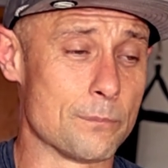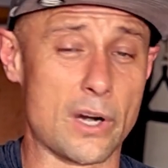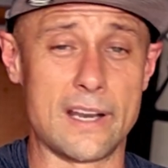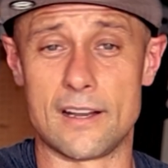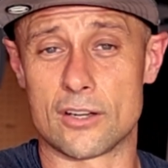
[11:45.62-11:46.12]

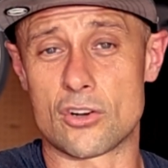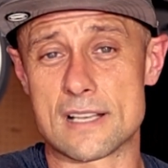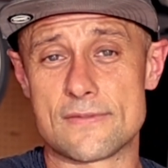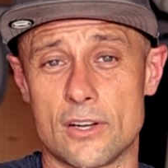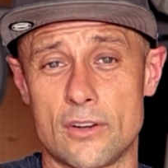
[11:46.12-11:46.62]

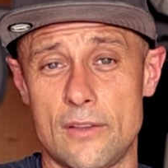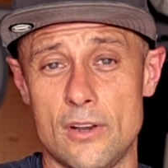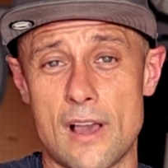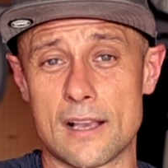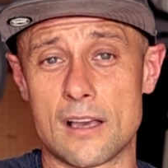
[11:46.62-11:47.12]

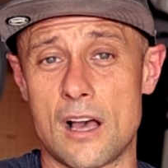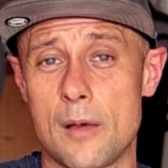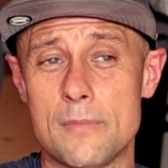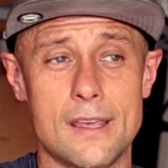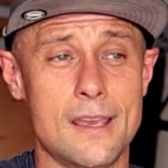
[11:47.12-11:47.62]

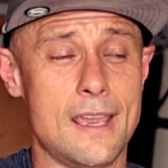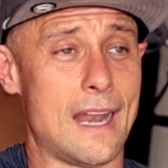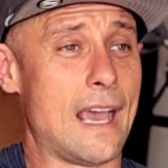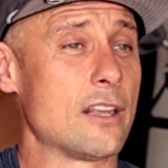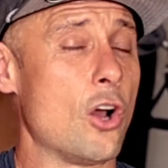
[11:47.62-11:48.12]
Brandon@CrossFitGranby.com.
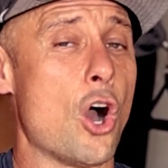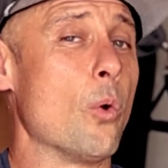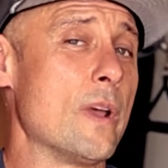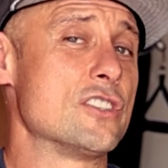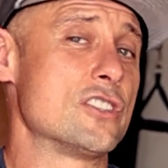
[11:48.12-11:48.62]
And I can
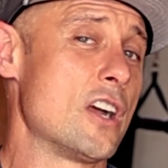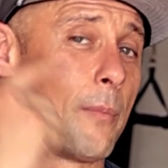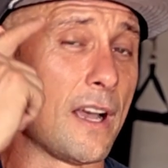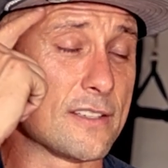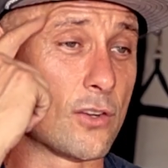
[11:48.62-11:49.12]
always
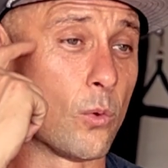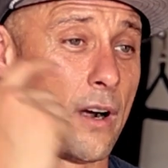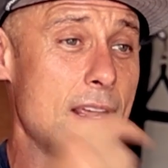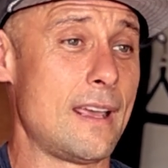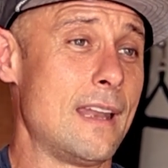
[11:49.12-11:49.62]
share my
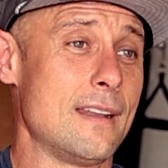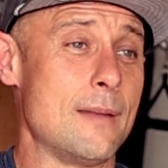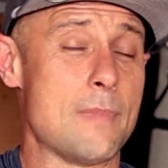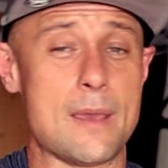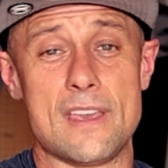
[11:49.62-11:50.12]
story
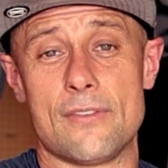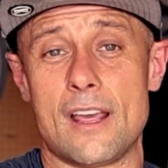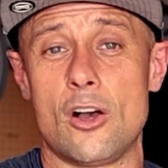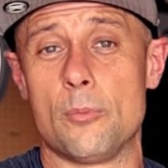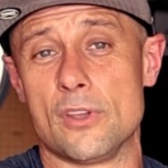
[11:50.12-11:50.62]
and maybe
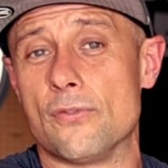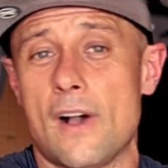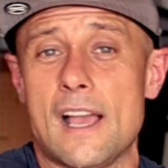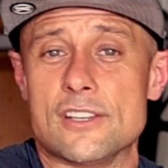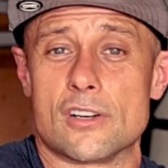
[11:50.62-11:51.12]
even help you
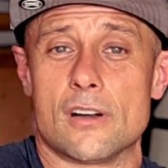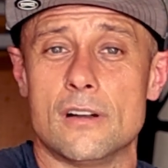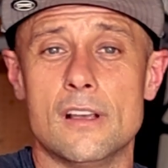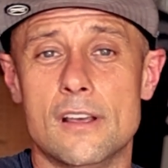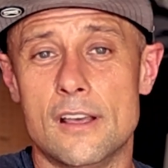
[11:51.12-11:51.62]
find
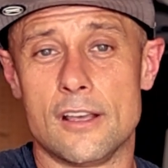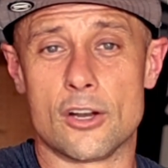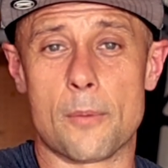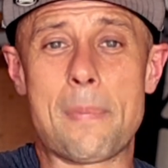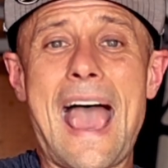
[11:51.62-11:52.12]

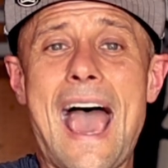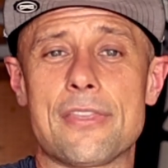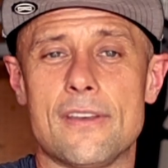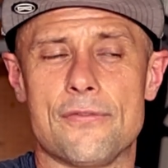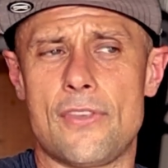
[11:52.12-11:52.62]
your
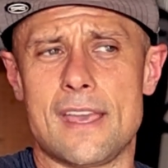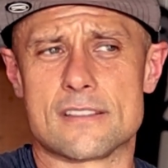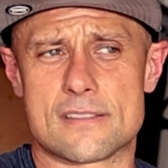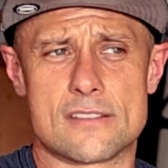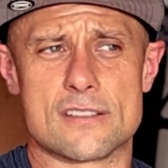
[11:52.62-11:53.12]
path if
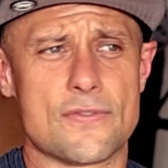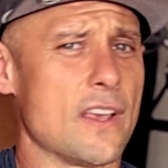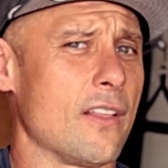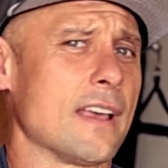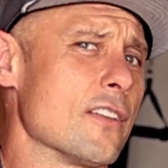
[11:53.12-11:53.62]
things just
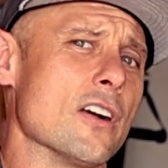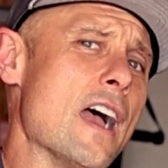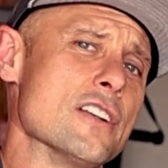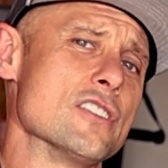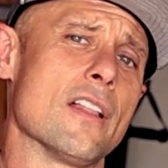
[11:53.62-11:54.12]
feel like they're
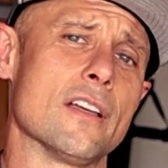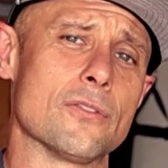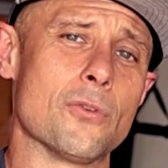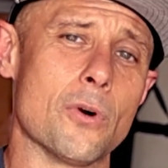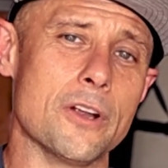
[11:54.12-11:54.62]
not
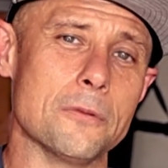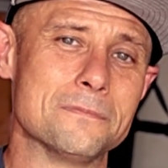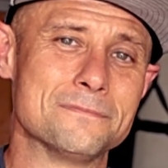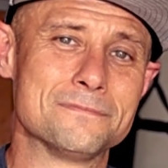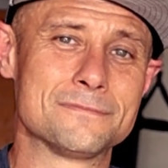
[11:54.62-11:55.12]
gelling for you.
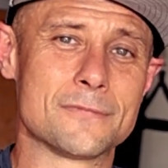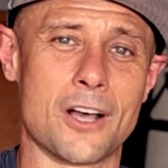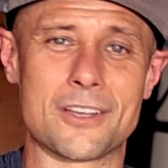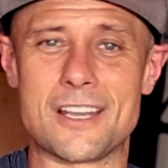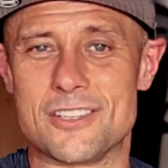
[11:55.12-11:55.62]

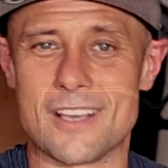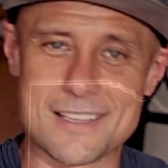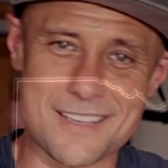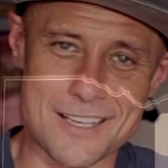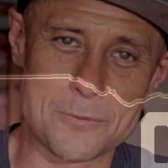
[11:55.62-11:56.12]
I'll catch you
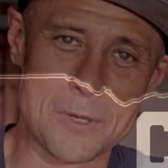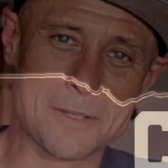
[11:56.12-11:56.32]
guys next